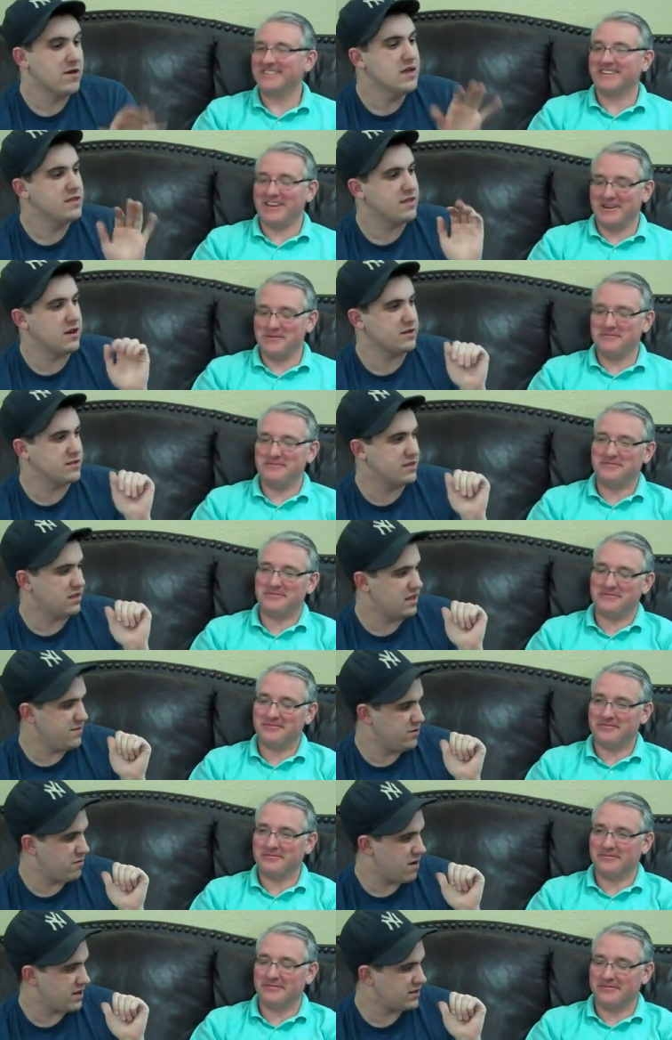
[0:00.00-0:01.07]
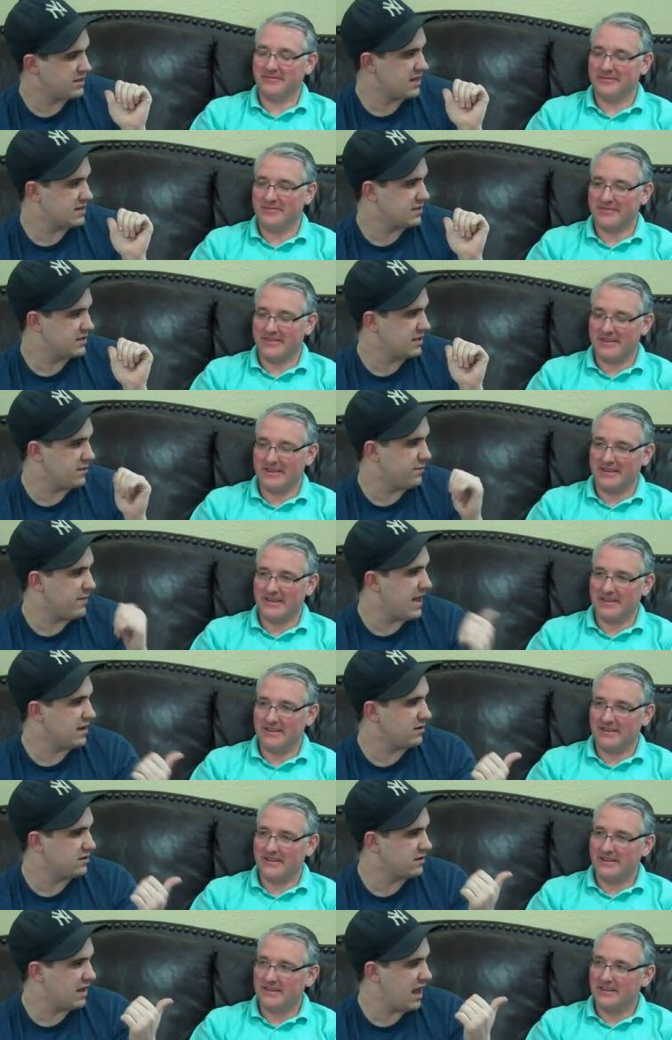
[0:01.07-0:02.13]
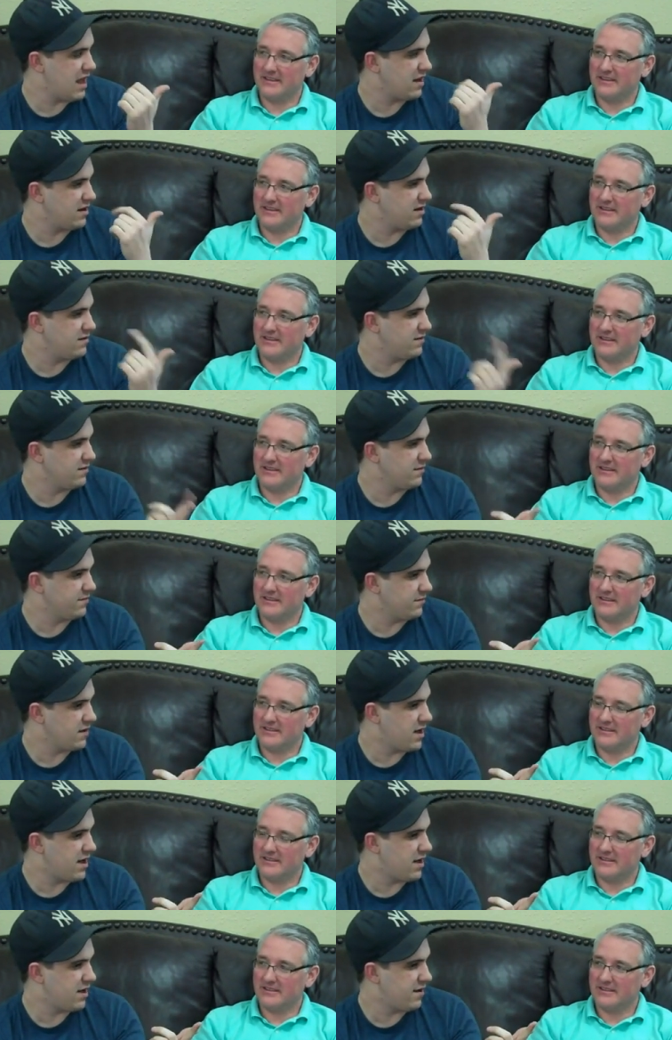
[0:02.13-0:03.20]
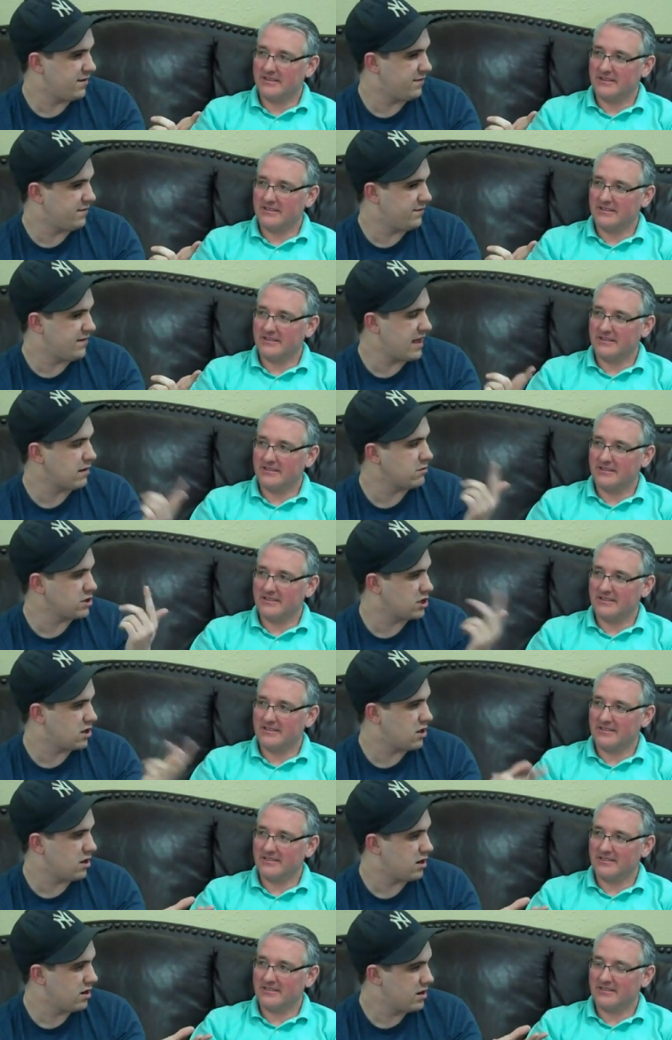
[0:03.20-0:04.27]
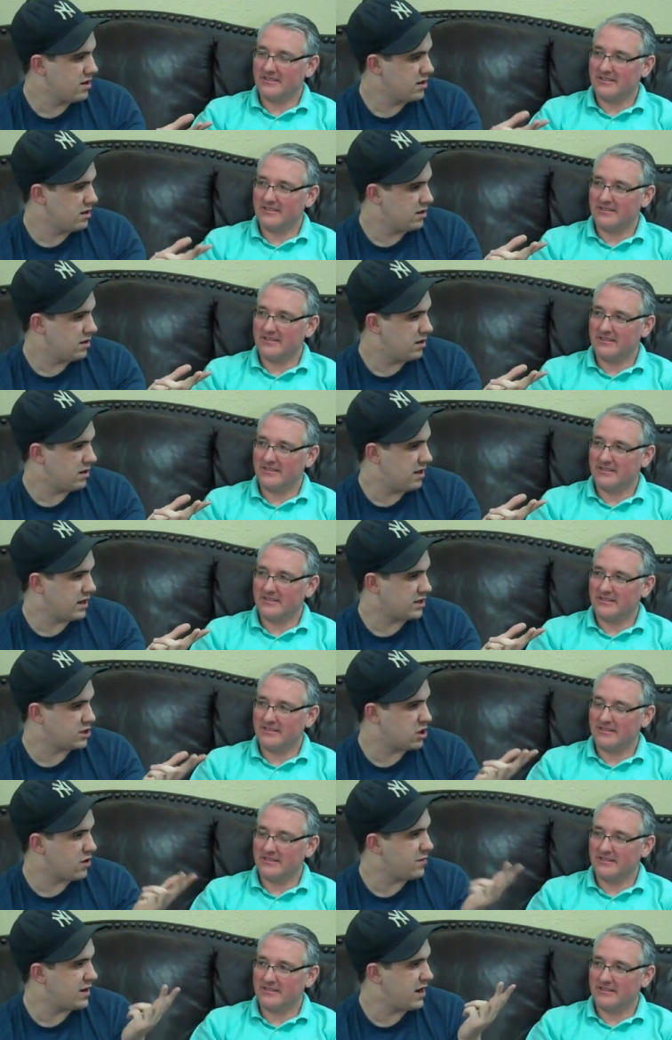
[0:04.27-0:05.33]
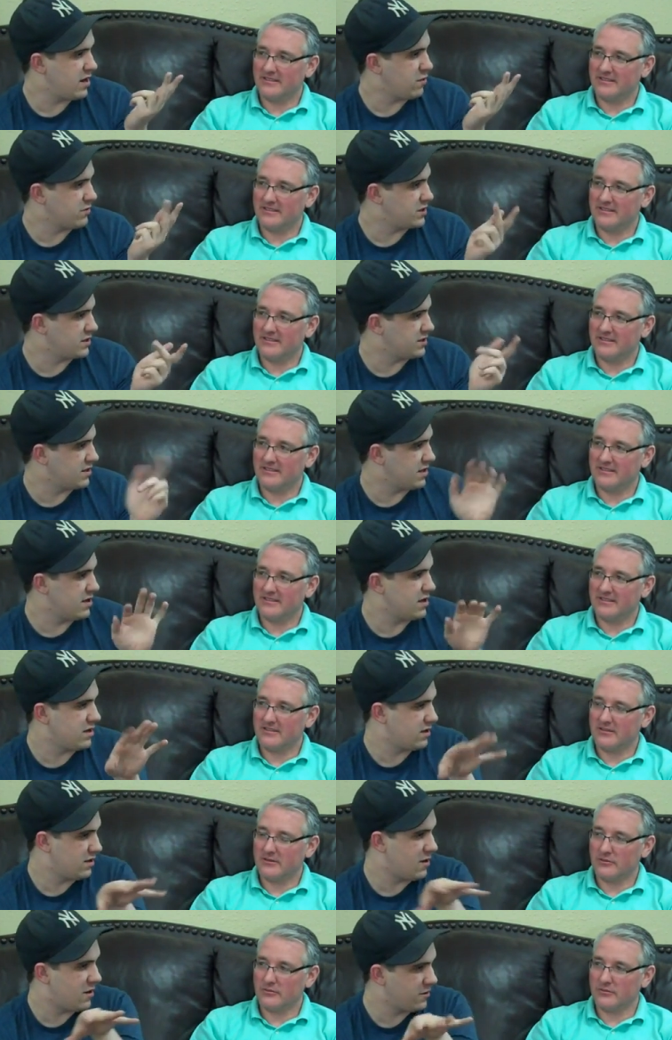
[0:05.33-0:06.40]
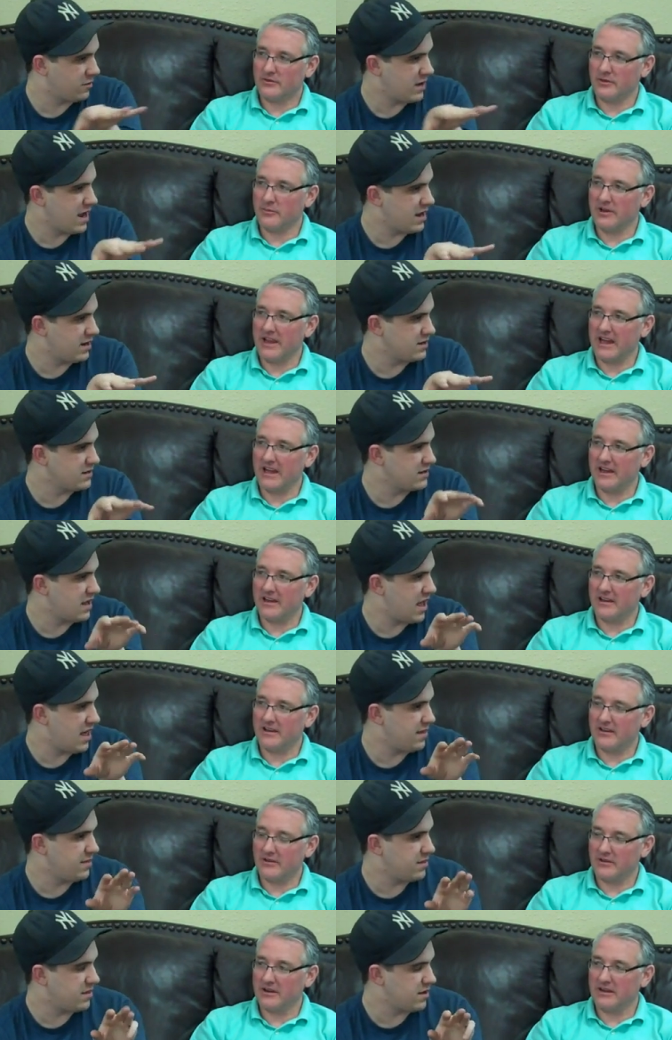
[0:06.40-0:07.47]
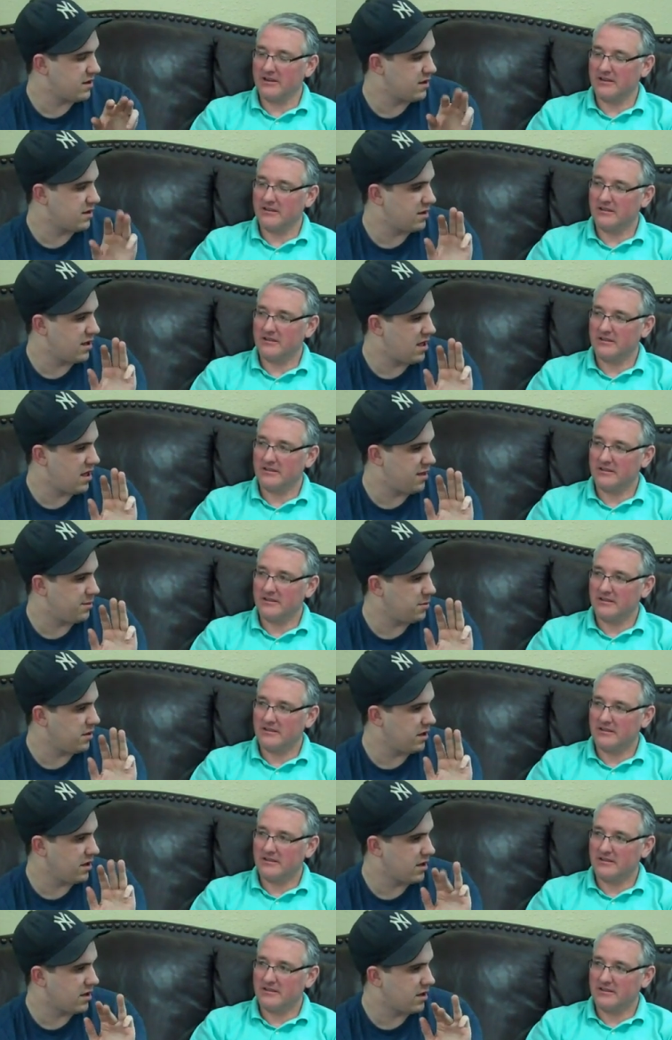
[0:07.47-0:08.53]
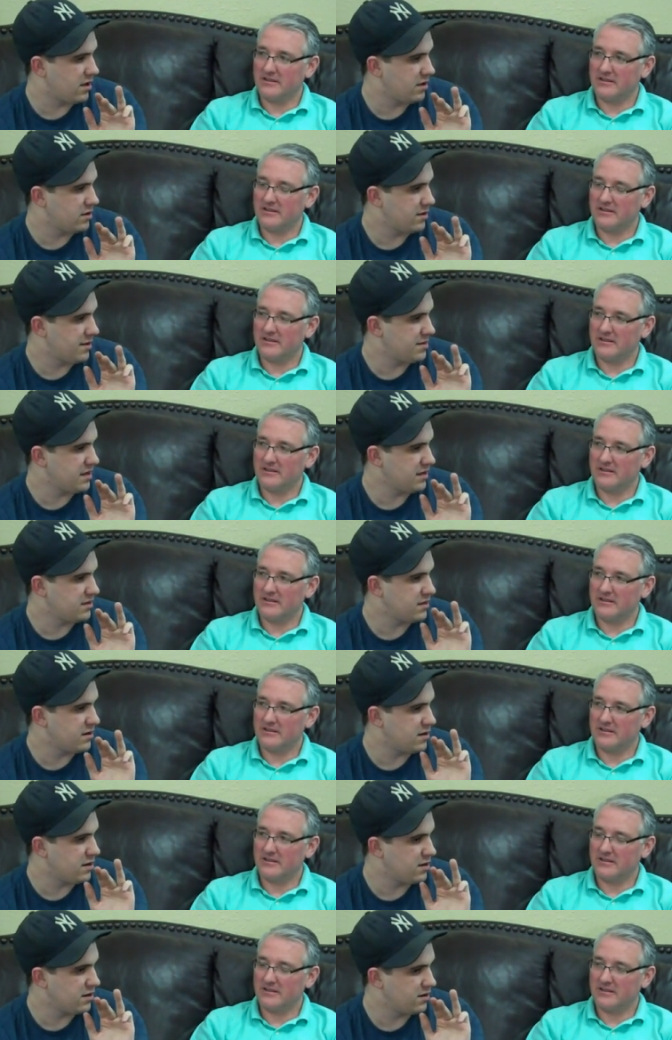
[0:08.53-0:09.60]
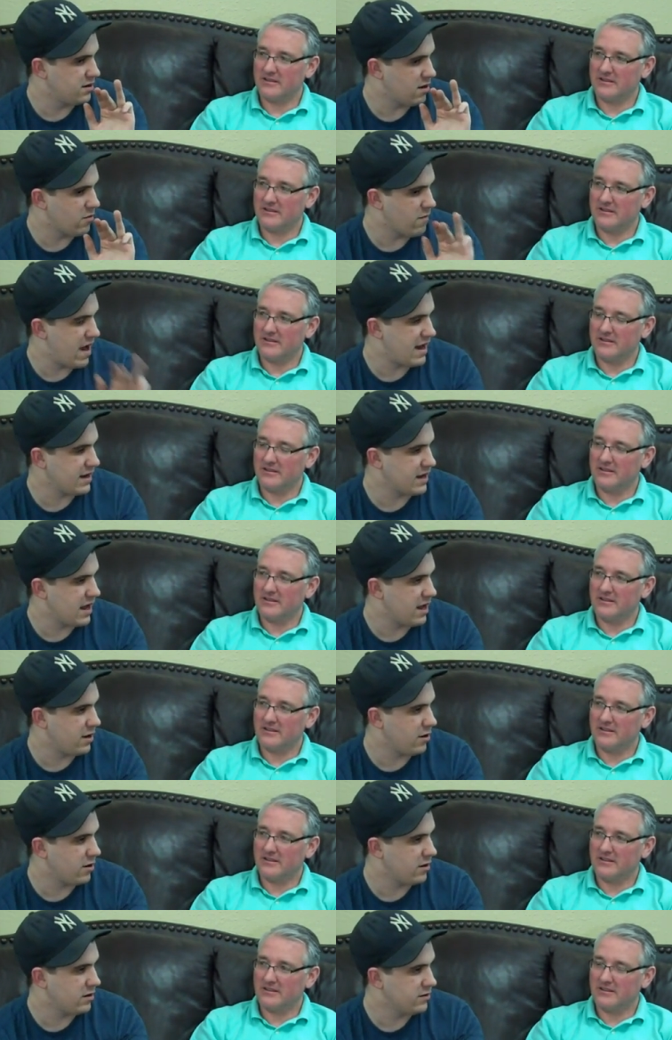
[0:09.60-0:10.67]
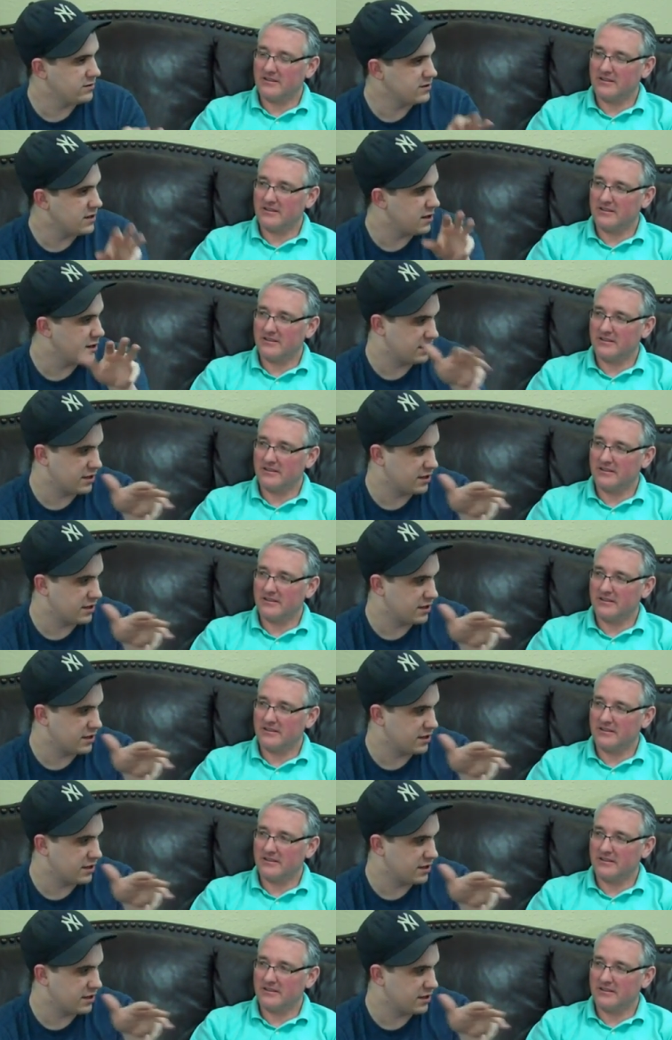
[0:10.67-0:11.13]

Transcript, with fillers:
Speaker 1: Okay. There's the Leman Russ. That's the battle cannon, uh, Vanquisher, Exterminator, which is the auto cannons, and the and the uh, I think the Eradicator, the,